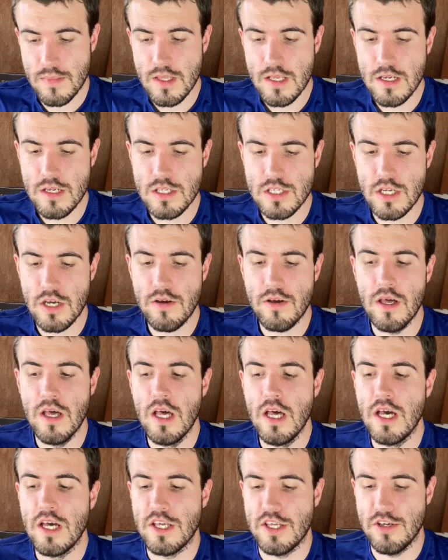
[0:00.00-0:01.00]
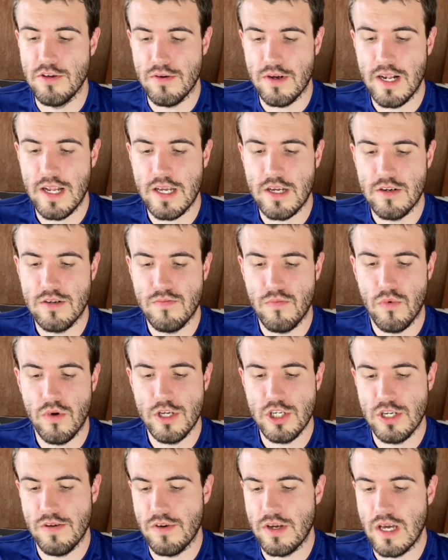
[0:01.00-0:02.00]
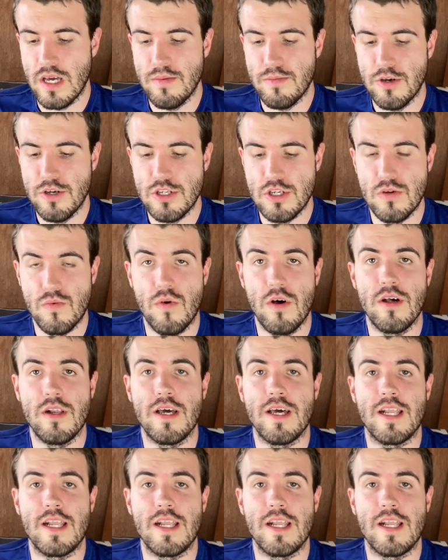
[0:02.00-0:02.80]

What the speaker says: So you click on whichever game mode you want.